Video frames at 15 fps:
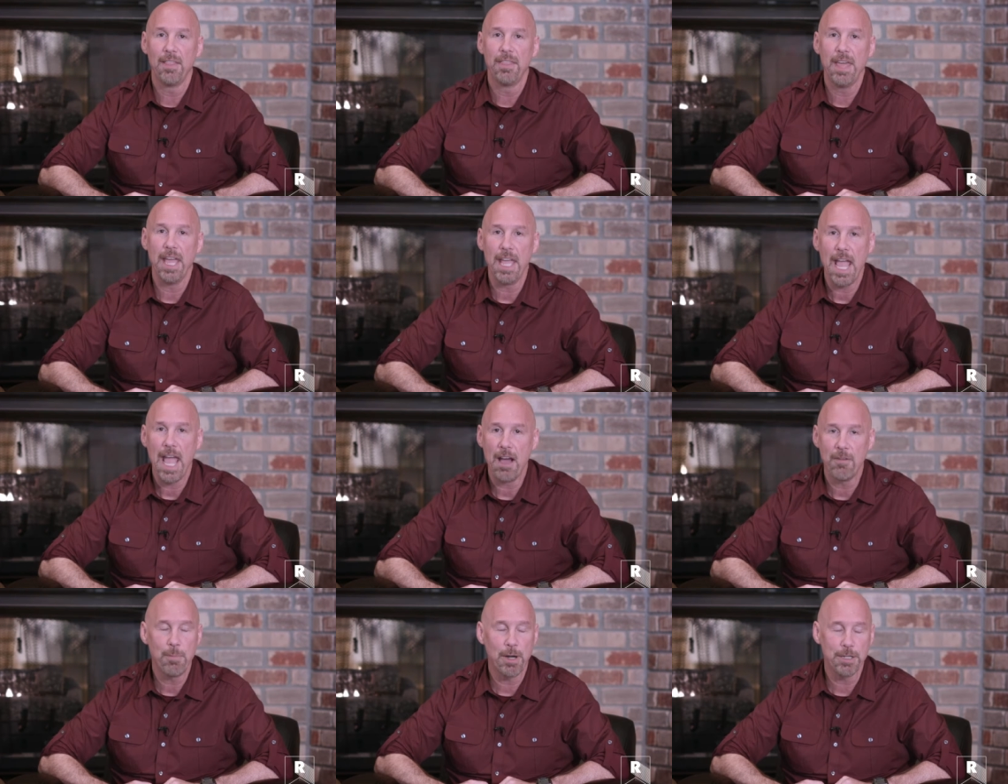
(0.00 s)
they
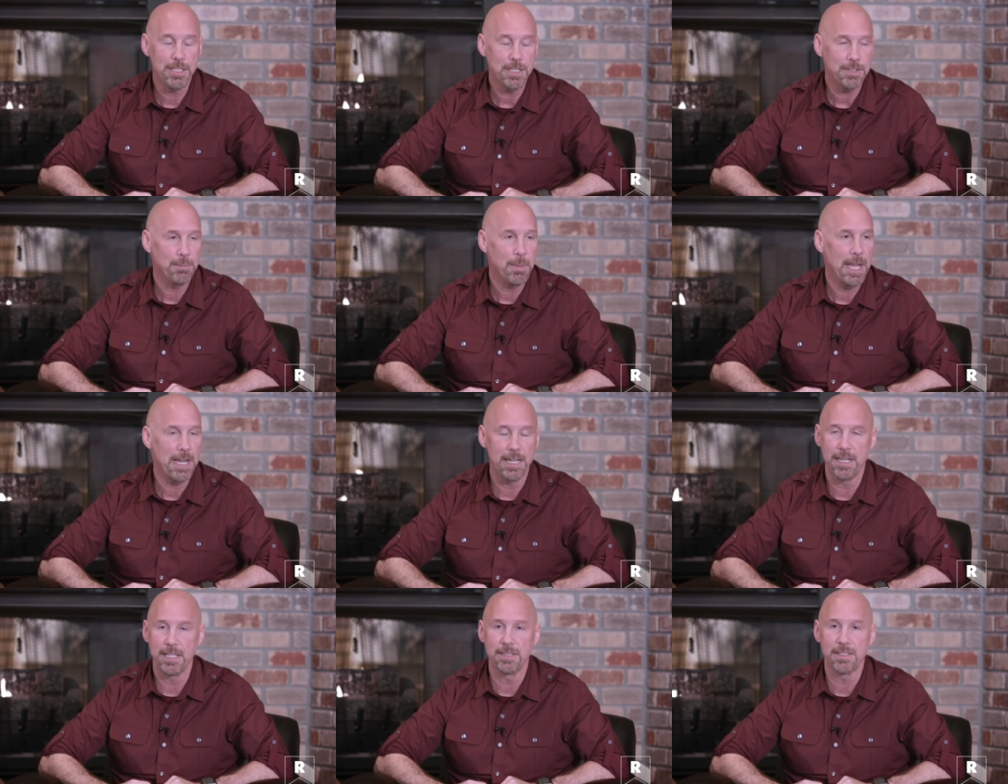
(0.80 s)
have
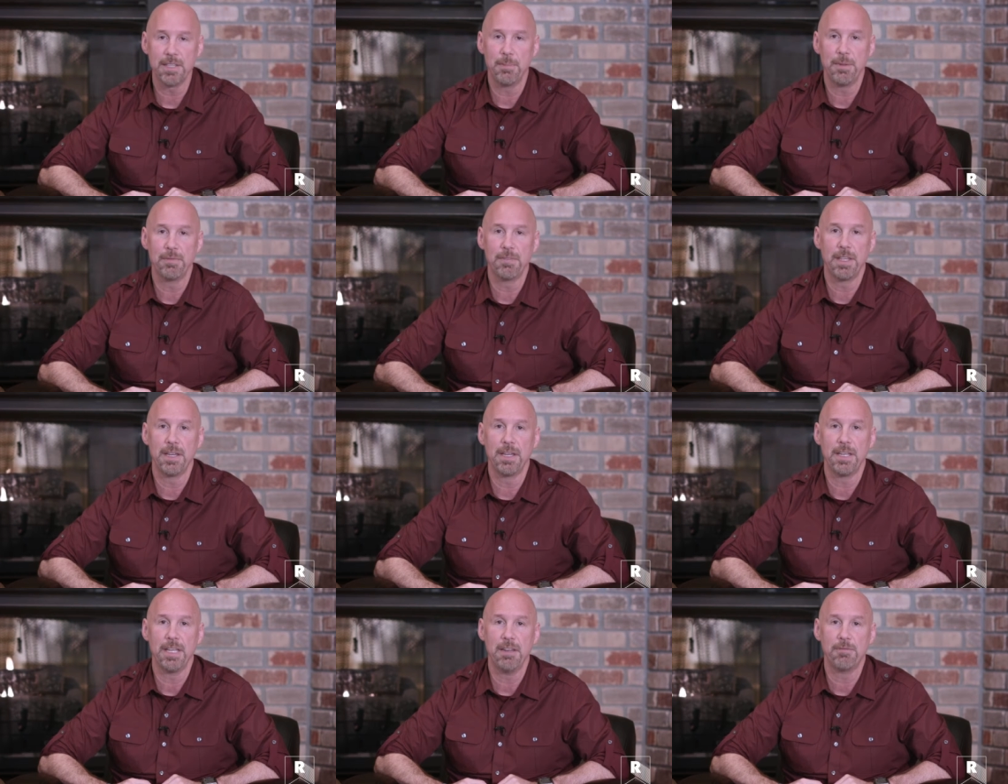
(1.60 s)
participated in some of
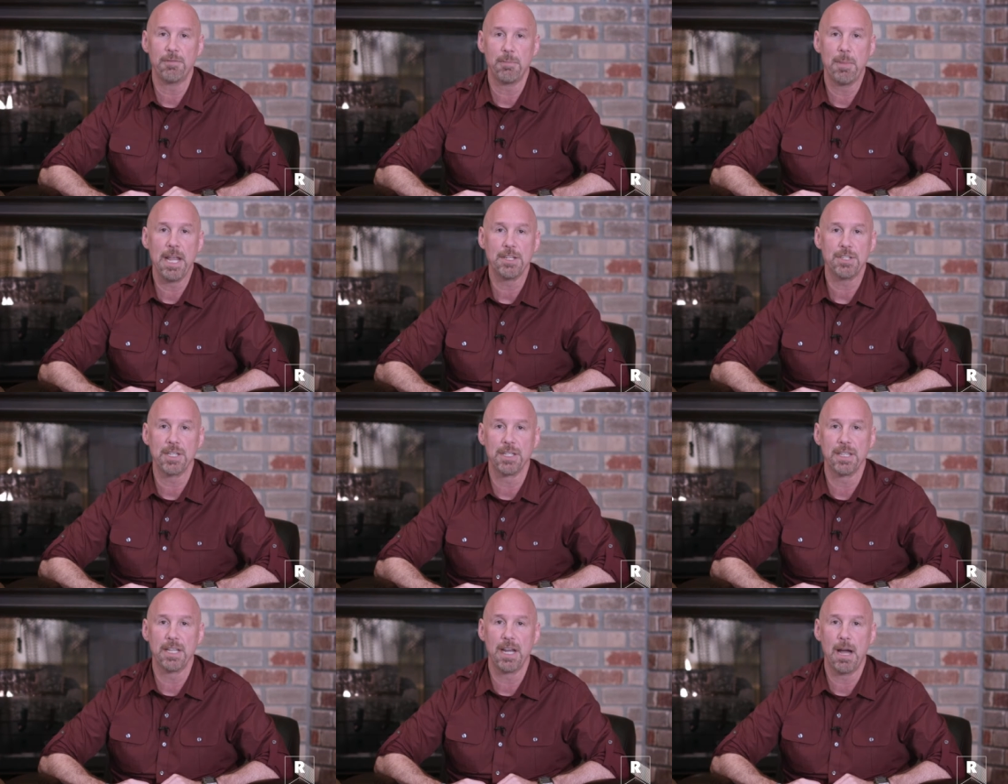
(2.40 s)
the
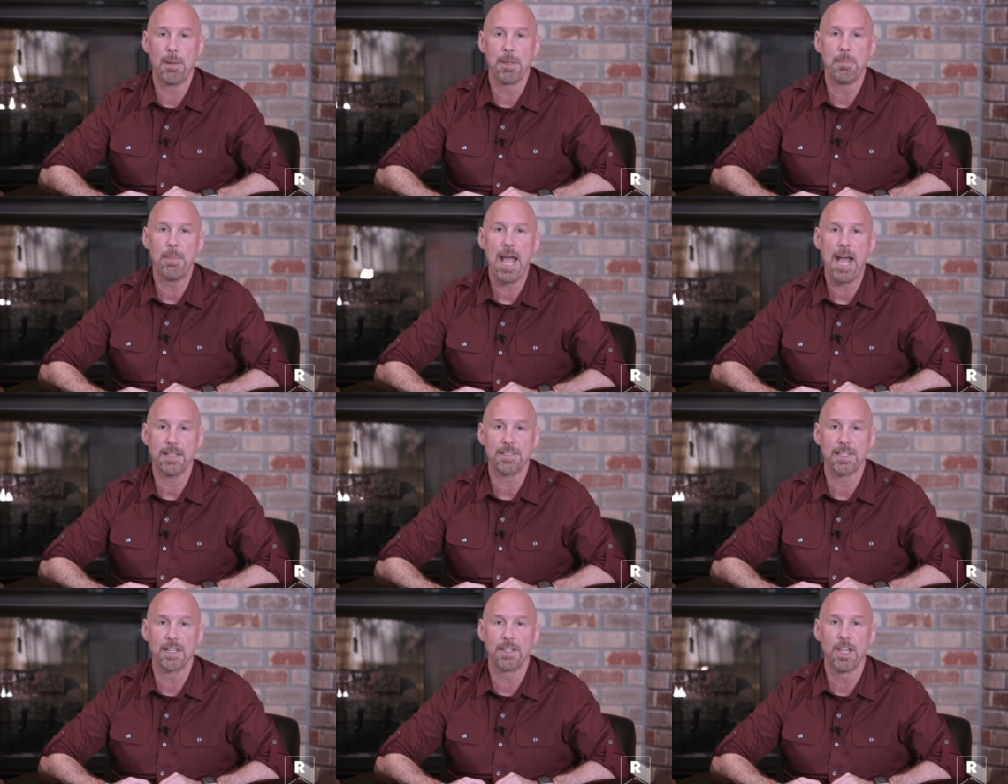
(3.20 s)
information that I'll be
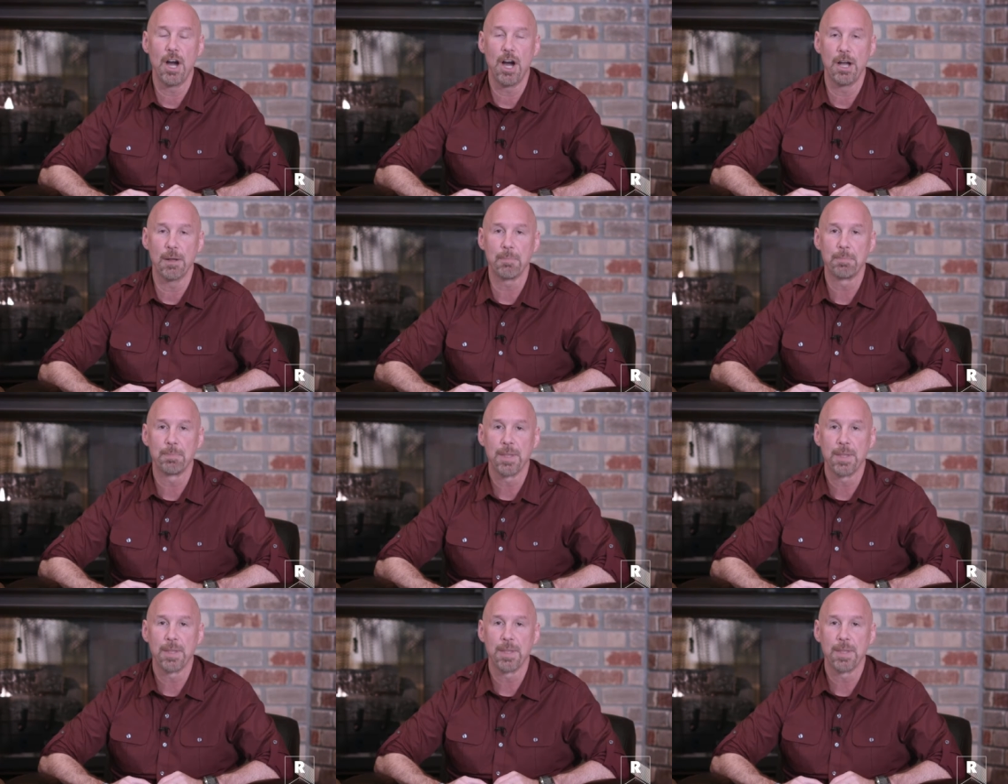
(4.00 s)
passing along.